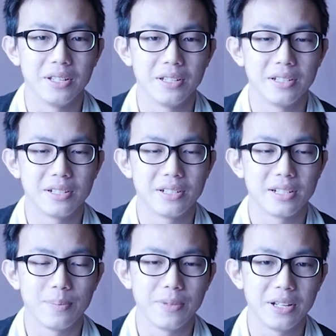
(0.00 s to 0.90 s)
It's
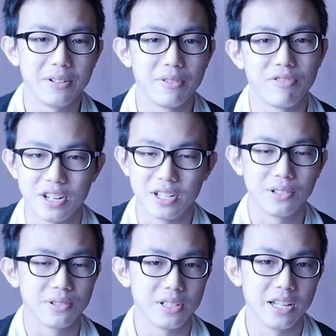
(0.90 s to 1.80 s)
something refreshing
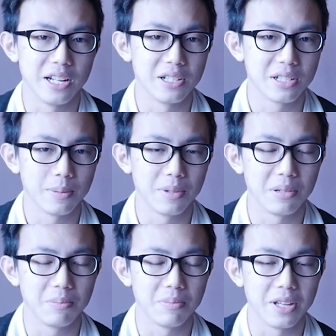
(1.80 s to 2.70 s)
to see, and it's
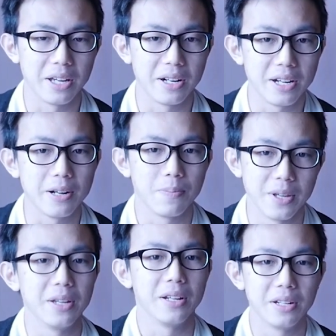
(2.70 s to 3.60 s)
something that, yeah,
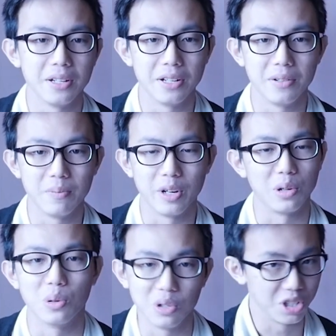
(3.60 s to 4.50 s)
they didn't want to
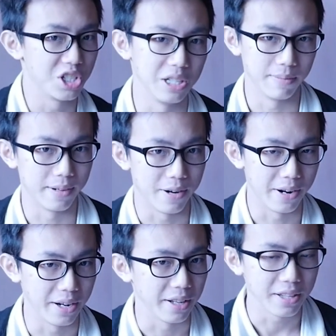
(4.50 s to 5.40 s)
go the cheap route,
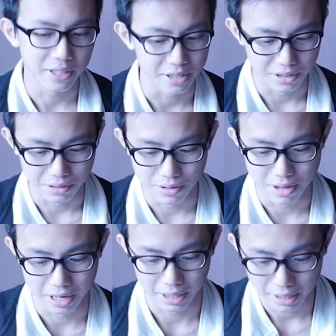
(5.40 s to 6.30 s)
and I think that's a good
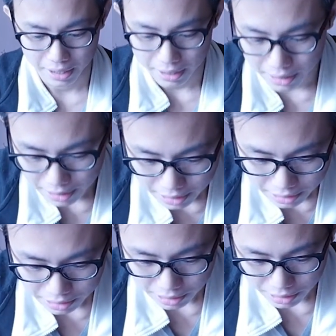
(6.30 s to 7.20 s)
thing.
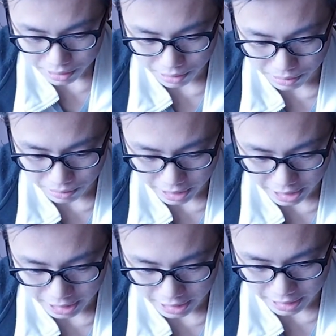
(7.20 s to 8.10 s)
So
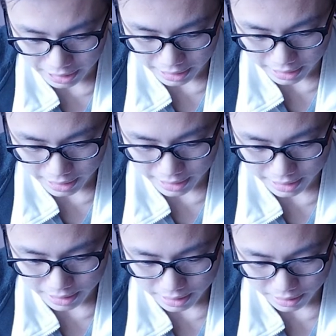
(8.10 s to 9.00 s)
the
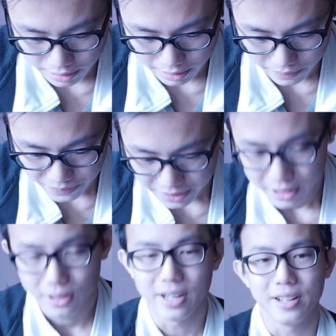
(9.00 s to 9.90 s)
lights,
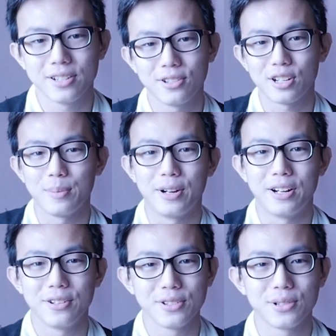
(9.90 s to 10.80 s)
Okay, let's talk about
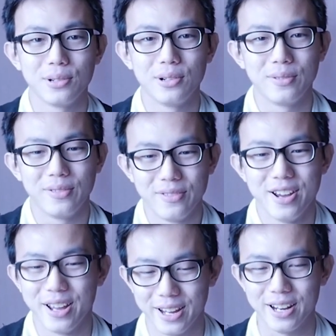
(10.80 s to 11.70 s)
Han Solo
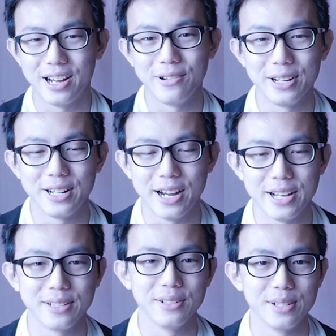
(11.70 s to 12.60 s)
and how he
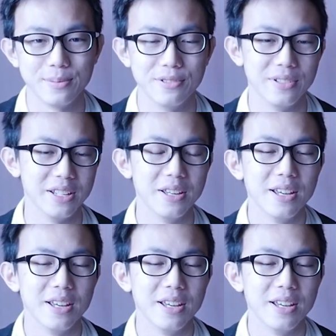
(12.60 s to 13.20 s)
dies in this movie.